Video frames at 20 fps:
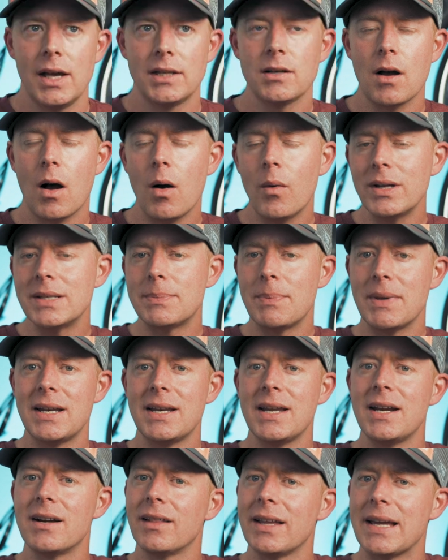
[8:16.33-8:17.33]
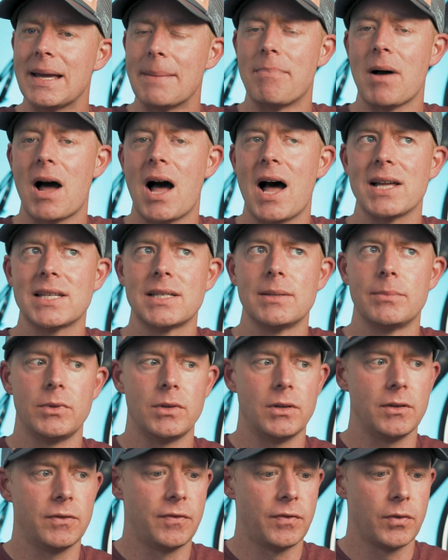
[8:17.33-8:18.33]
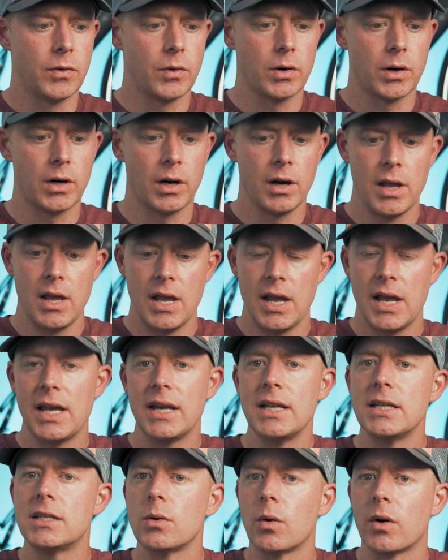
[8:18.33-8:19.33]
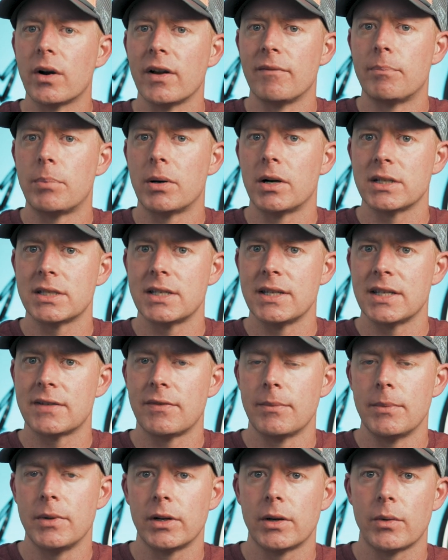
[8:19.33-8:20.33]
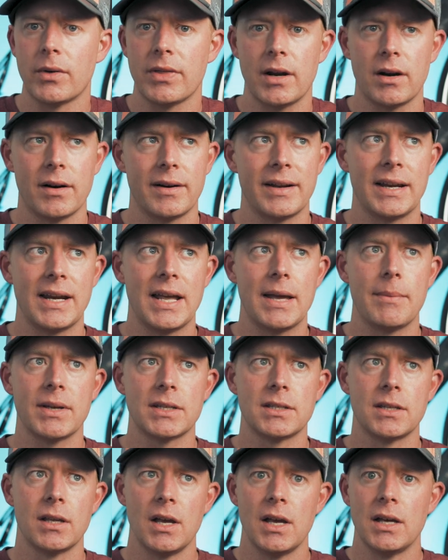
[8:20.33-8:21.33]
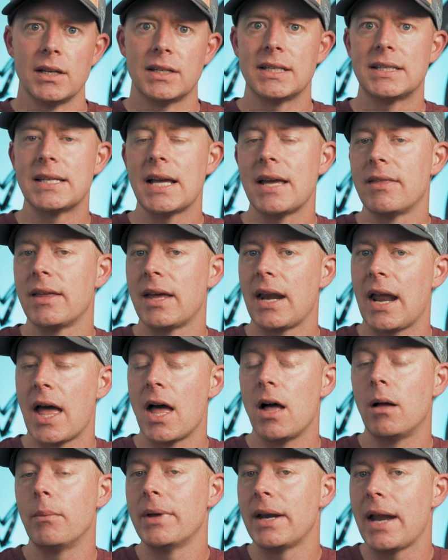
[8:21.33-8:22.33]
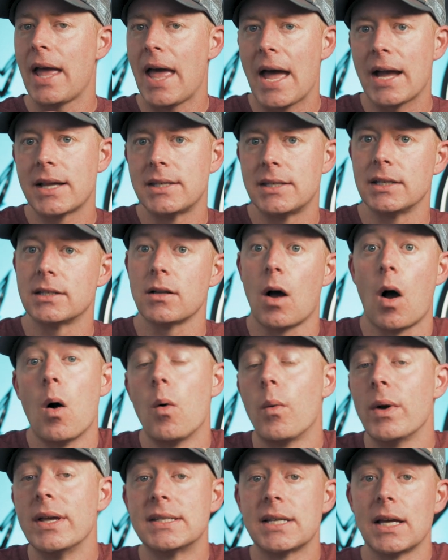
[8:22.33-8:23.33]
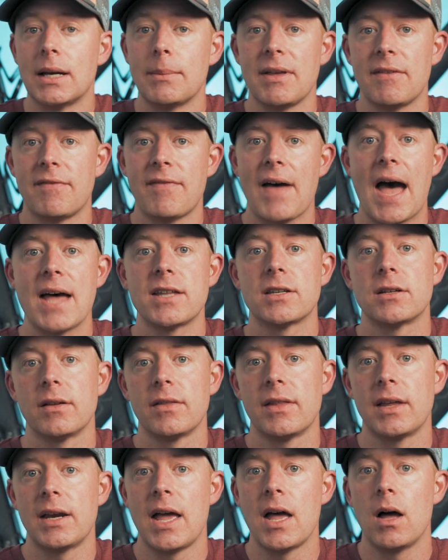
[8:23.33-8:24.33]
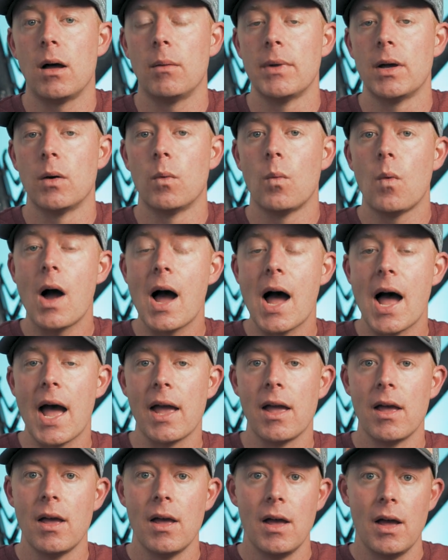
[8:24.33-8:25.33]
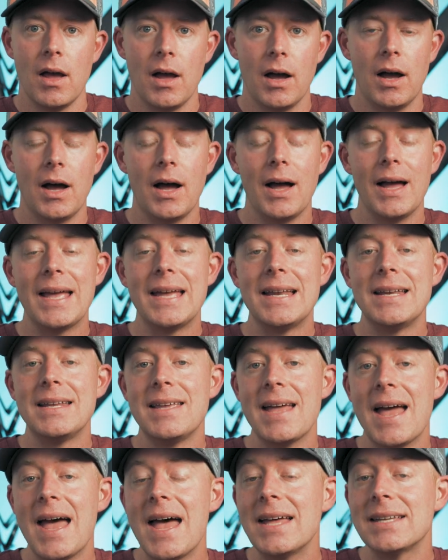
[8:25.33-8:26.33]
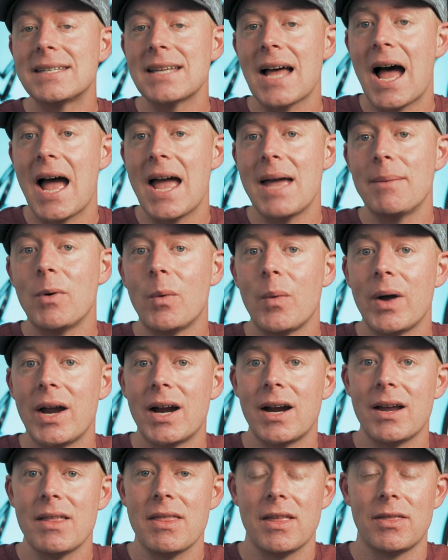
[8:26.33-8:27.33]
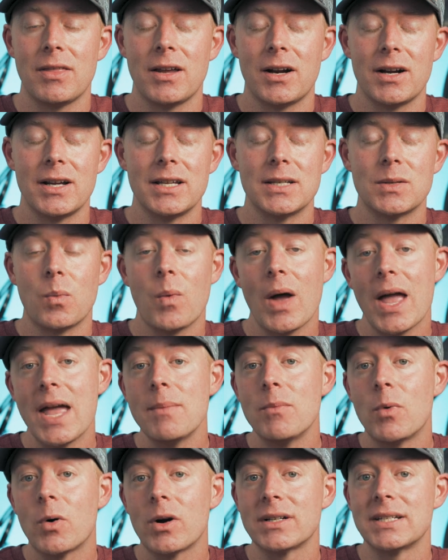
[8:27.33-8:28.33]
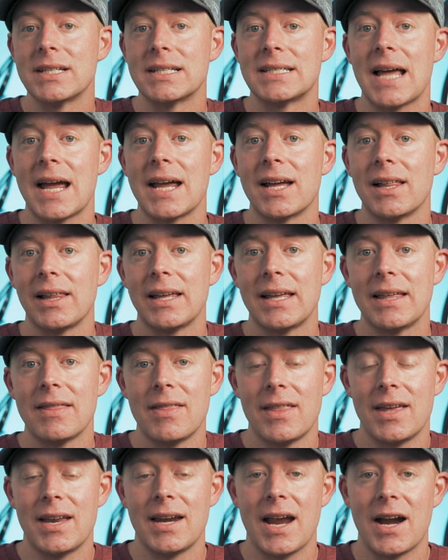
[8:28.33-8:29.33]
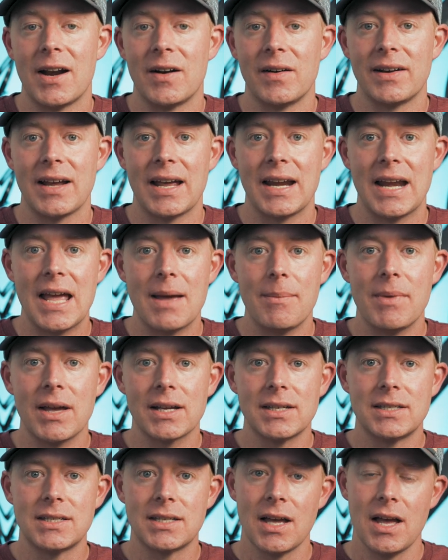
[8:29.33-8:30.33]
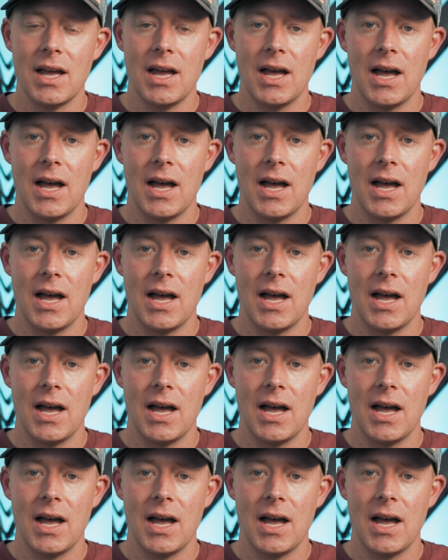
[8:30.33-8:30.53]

It's always been nearly impossible for any sort of person that's familiar with aerodynamics to say that helmet X is always gonna be faster than helmet Y. And yes, I am aware that there is way more to cycling than aerodynamics.